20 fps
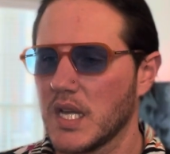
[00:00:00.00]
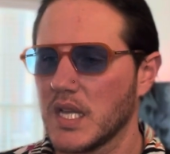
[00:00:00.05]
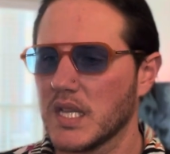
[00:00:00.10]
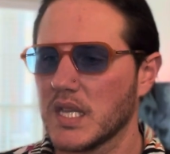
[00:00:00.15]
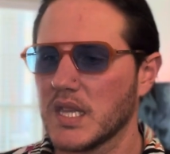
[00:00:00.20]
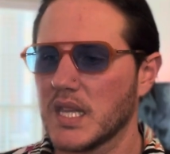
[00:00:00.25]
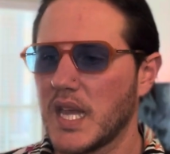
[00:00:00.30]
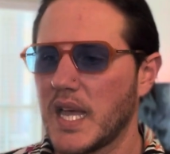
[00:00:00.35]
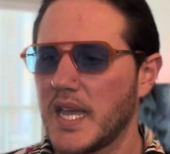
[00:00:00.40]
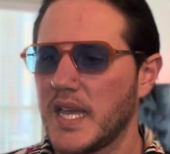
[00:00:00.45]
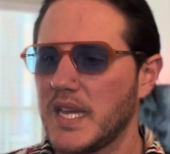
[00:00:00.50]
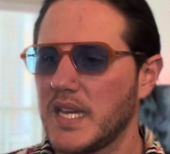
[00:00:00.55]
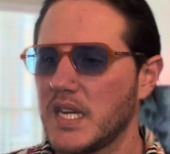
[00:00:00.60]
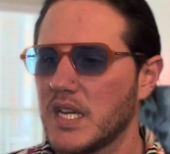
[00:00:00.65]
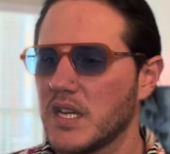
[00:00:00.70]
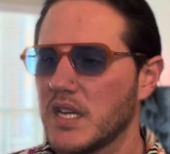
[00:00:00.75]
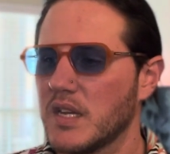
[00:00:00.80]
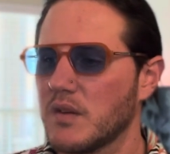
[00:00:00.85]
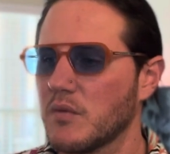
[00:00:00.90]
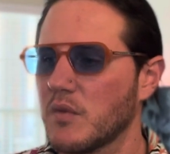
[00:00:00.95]
light
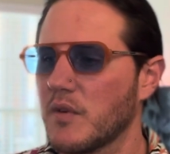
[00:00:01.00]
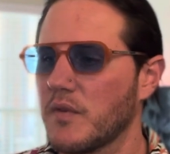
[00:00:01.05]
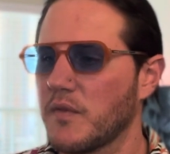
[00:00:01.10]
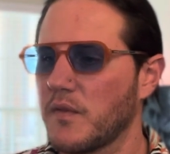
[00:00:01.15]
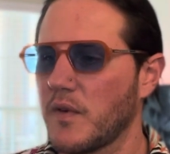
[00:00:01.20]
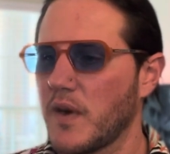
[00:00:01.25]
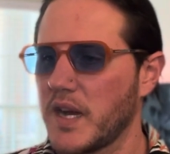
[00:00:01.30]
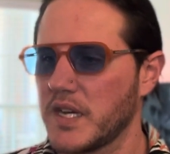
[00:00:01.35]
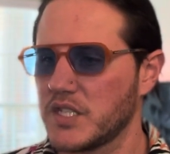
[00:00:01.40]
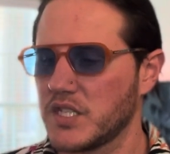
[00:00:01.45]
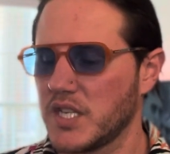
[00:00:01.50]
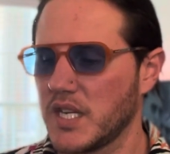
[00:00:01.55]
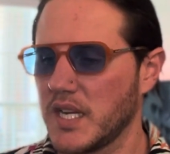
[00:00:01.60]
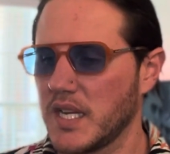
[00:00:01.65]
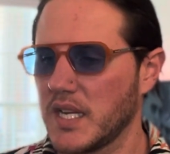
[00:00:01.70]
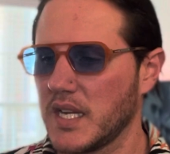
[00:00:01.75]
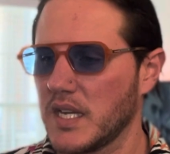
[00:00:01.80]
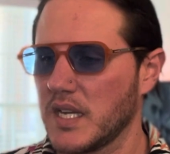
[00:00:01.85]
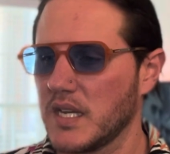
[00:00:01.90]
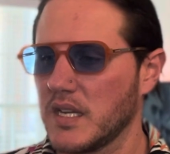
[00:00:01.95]
and
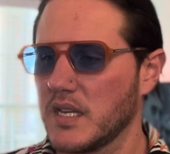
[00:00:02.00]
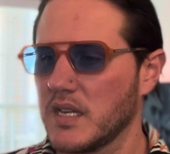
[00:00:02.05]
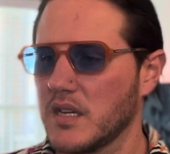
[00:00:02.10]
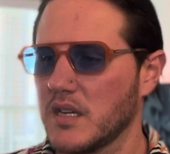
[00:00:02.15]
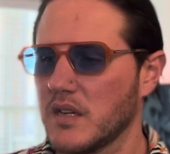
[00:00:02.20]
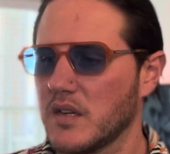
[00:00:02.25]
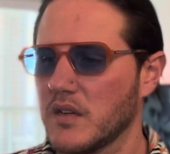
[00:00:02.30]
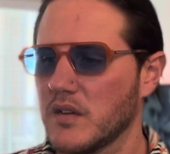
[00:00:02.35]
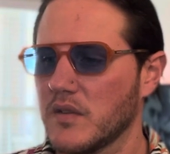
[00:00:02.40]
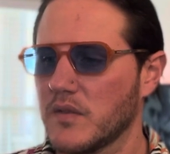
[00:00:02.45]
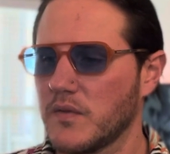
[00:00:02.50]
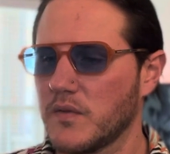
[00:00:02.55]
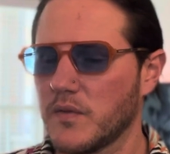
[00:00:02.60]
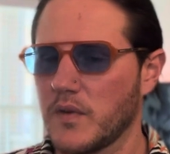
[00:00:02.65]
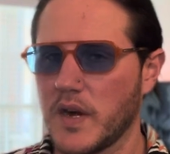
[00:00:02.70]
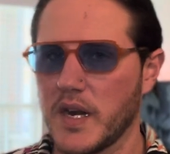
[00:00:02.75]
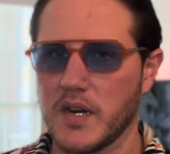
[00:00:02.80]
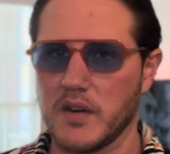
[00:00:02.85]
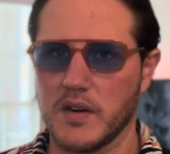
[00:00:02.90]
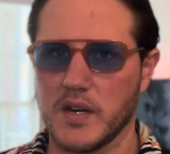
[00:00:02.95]
refreshing
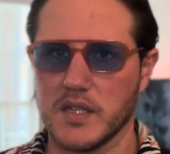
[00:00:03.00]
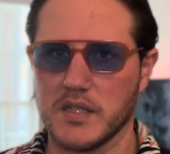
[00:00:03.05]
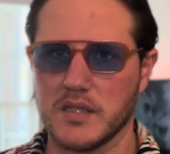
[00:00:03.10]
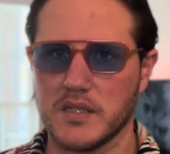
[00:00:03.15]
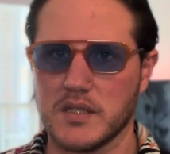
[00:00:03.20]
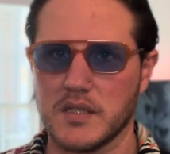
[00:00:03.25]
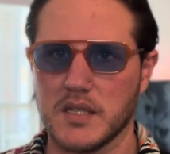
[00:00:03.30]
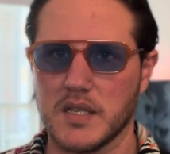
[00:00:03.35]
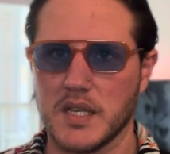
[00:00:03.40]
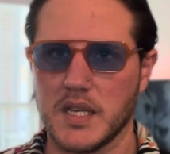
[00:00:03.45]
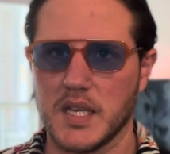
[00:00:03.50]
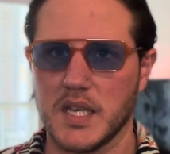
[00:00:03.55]
fragrance.